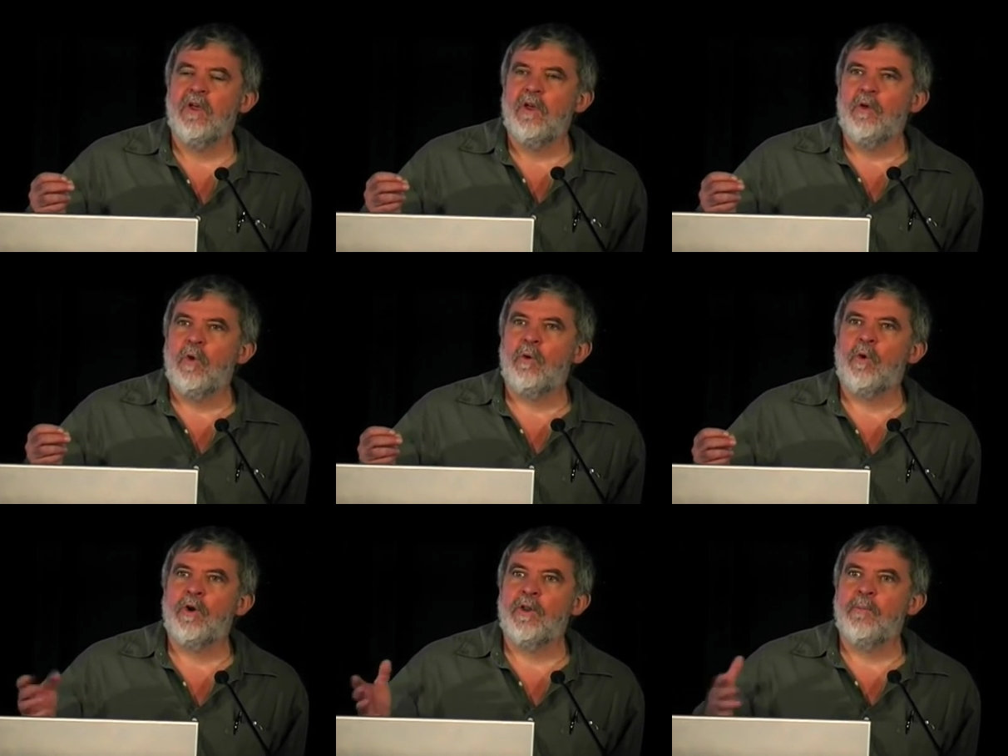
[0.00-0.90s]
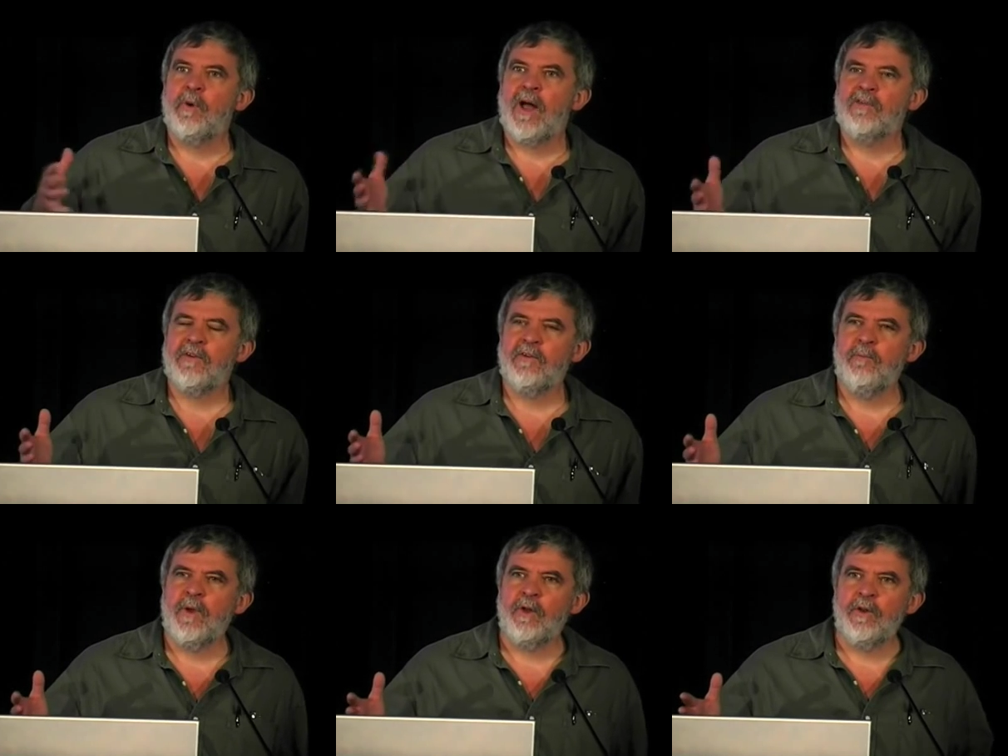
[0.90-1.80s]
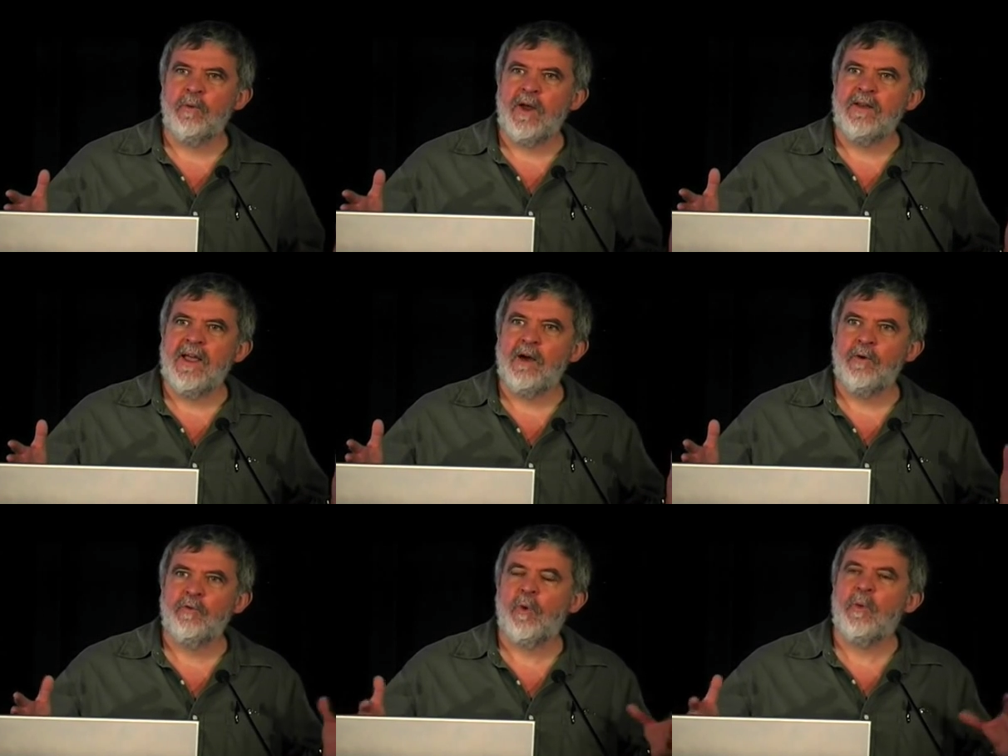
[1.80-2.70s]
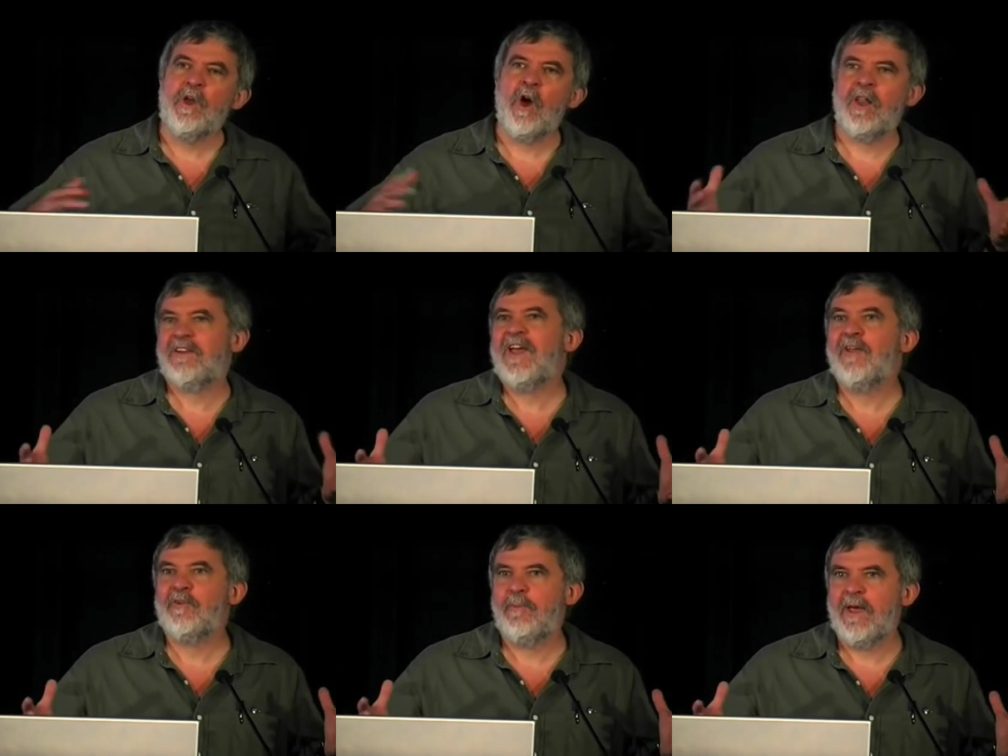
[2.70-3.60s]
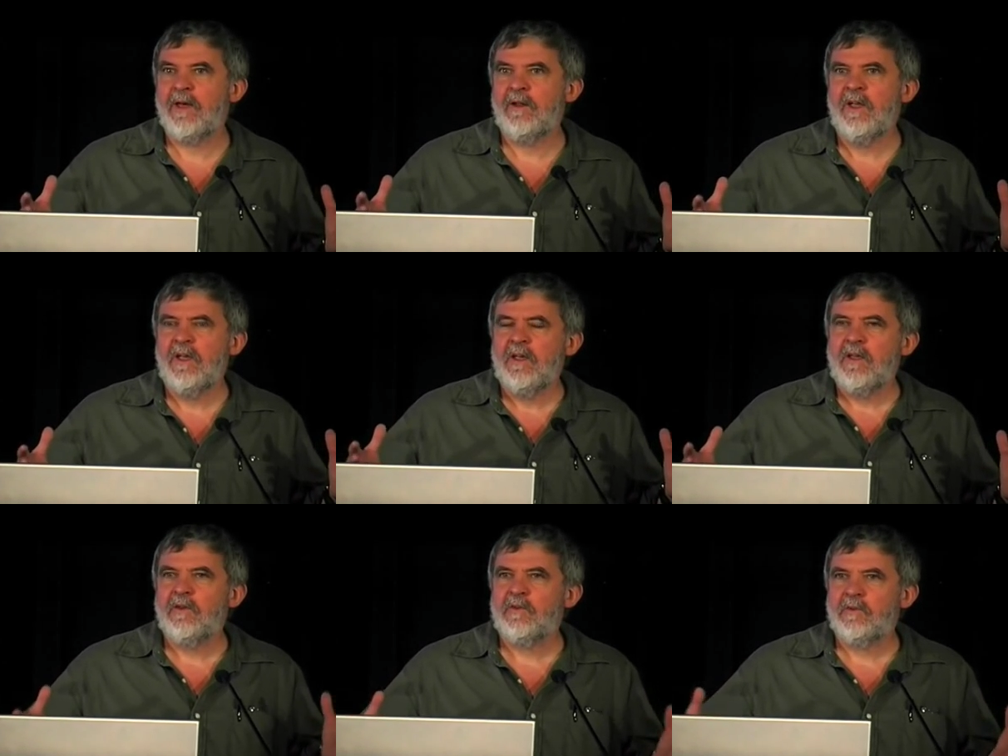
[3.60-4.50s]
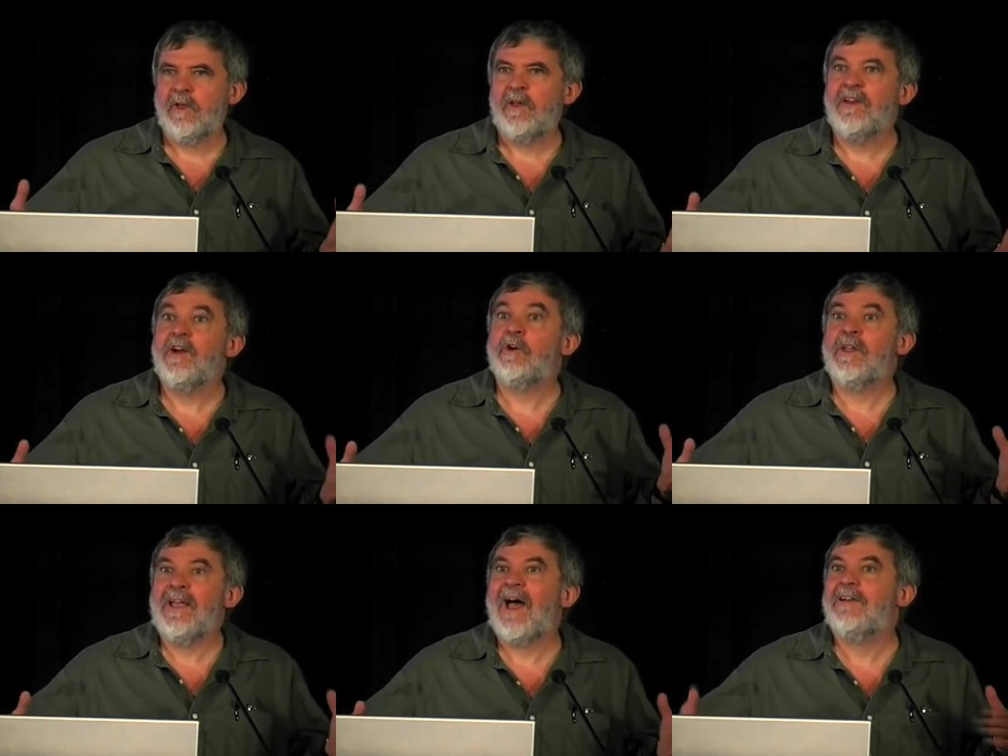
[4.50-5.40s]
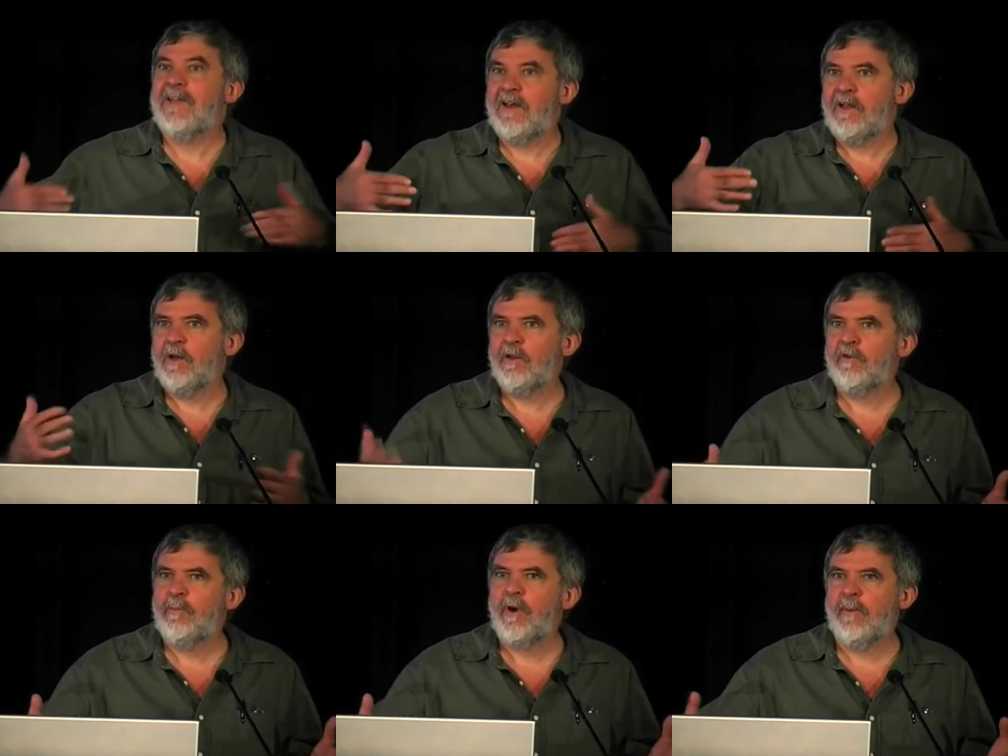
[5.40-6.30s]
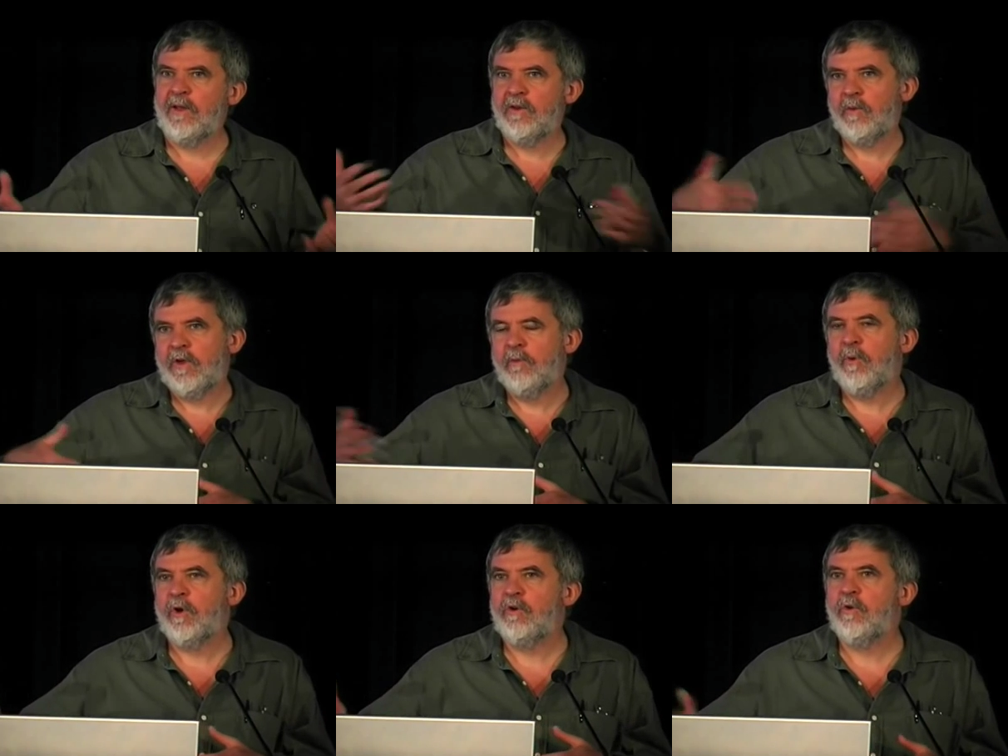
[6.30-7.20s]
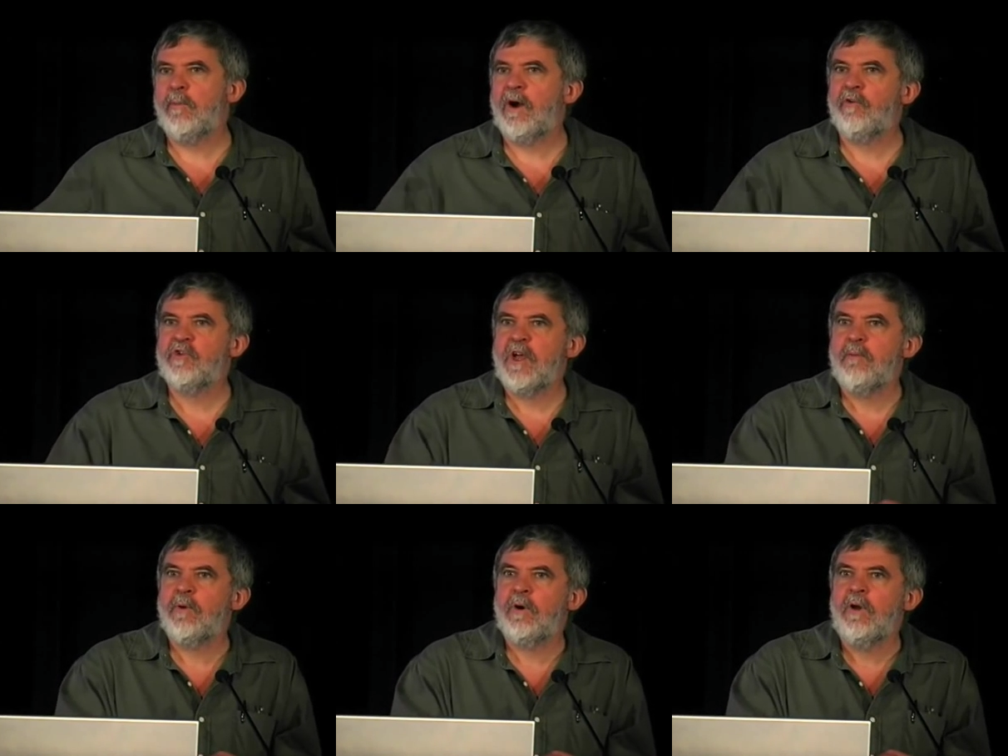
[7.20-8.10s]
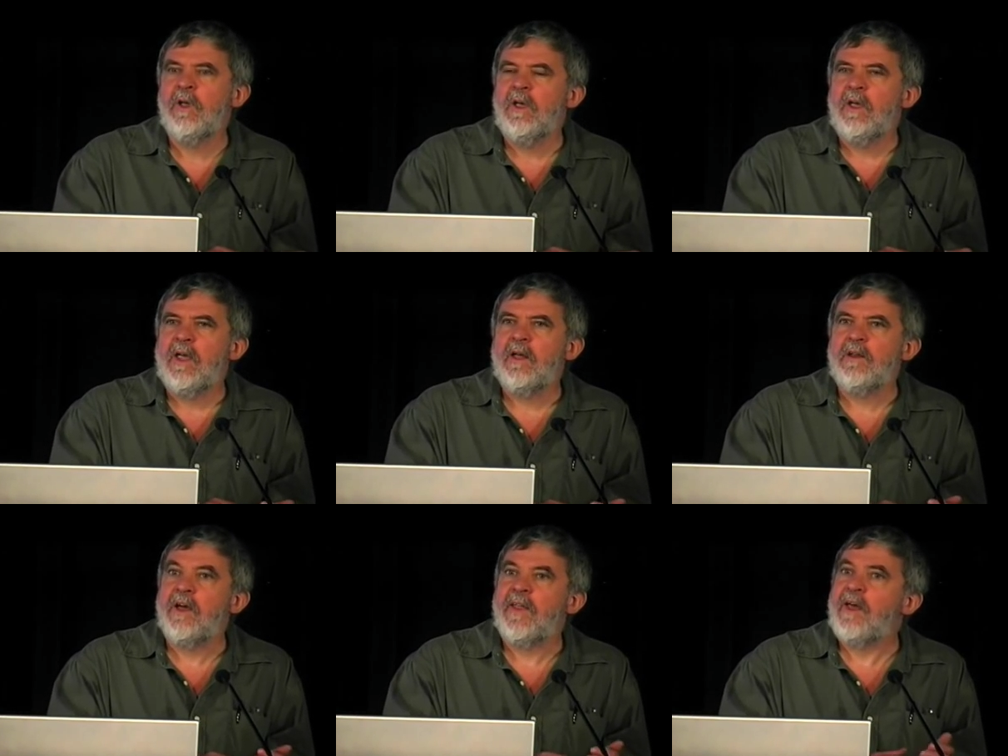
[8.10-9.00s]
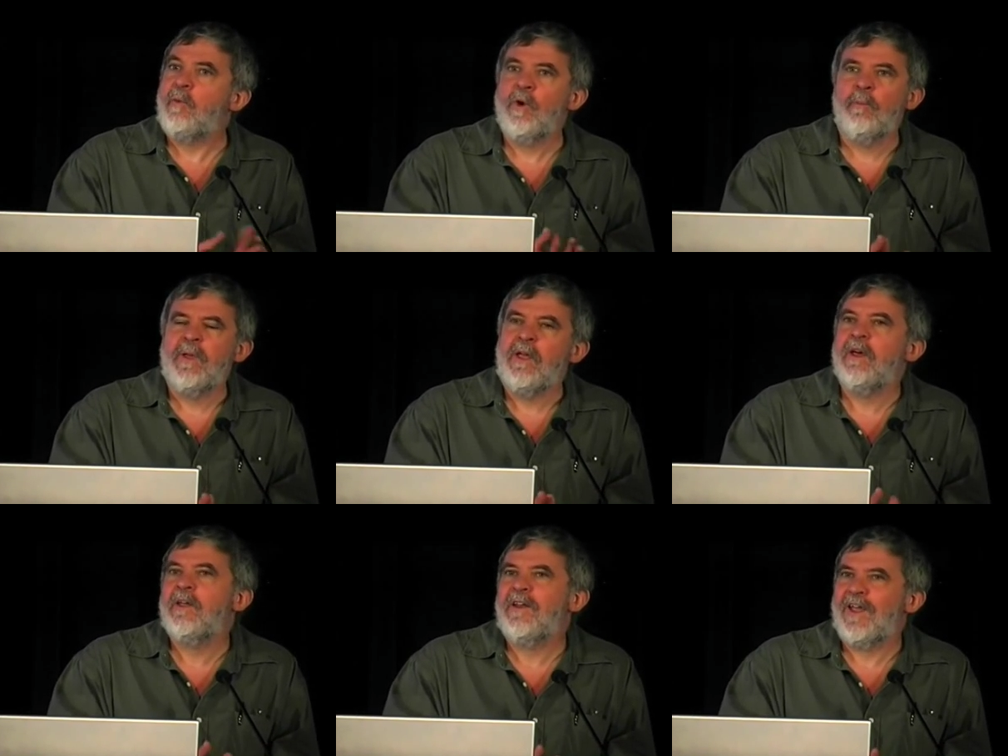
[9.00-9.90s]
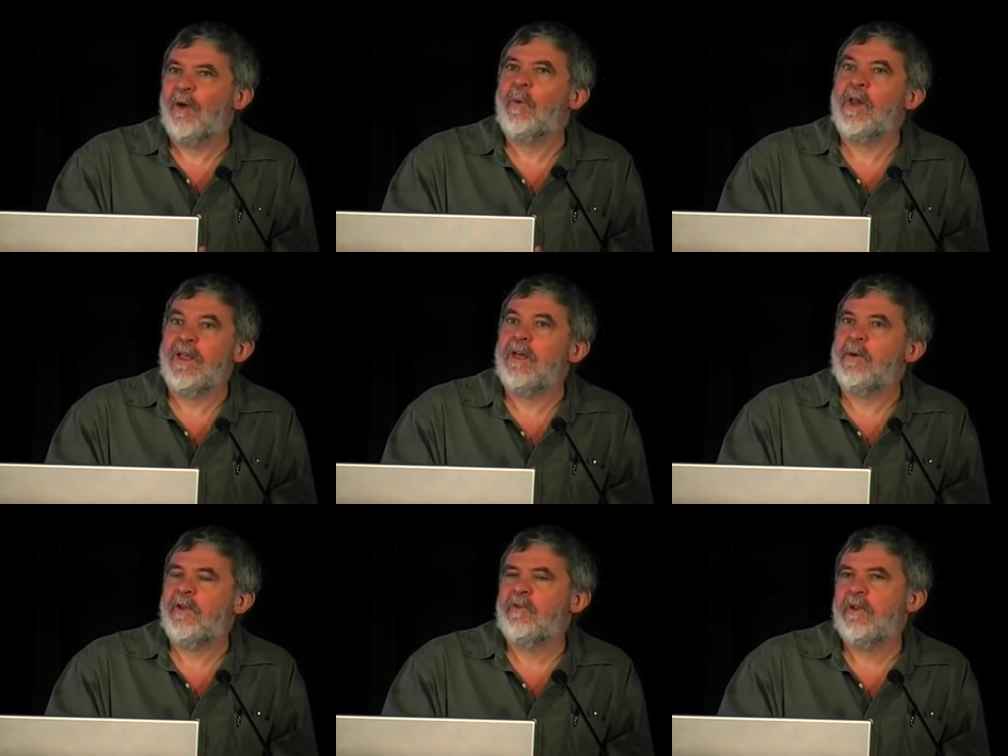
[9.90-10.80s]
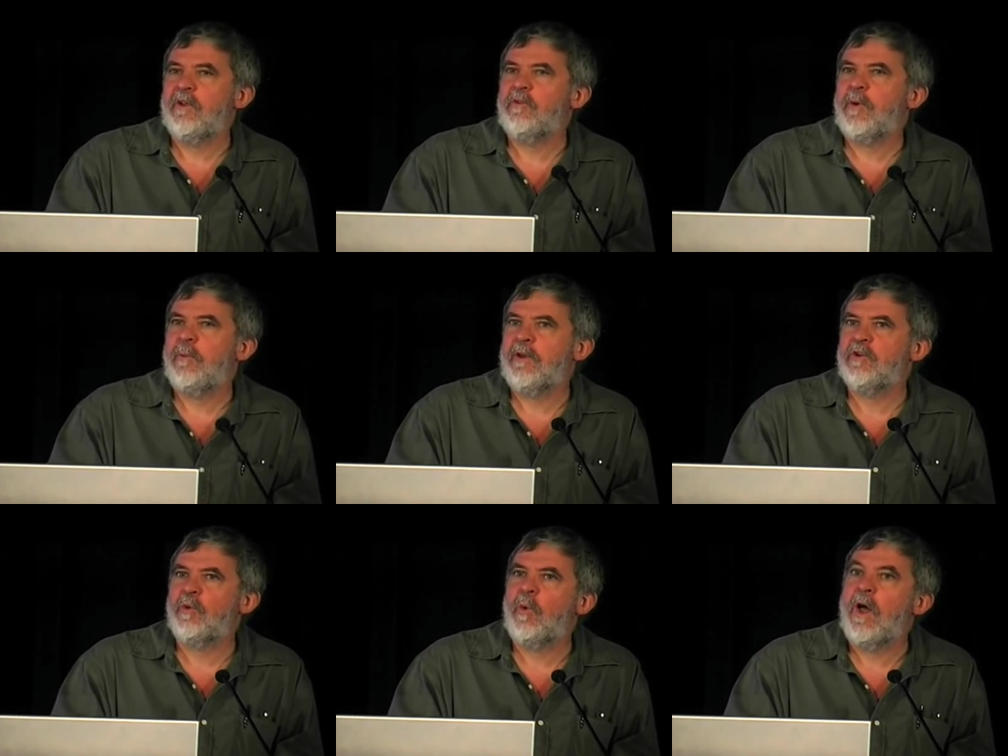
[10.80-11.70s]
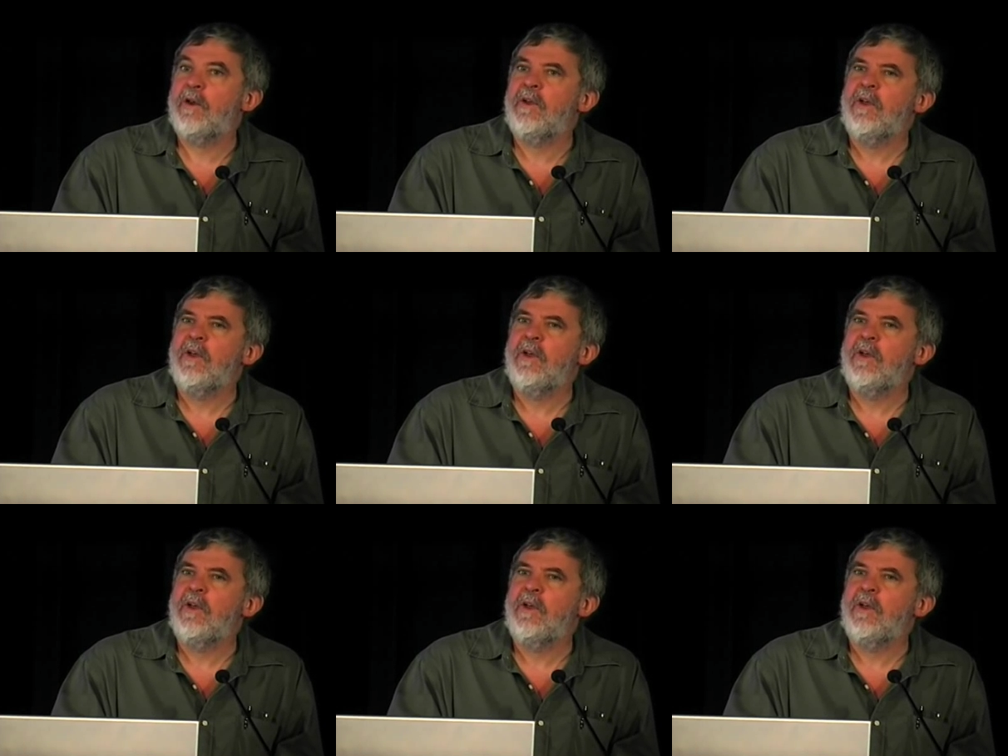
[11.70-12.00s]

What we're in the process of building right now is what we call a test bed. It's a nearly identical experiment that we can put into a Mars chamber. And yeah, that will be a really interesting experiment to run.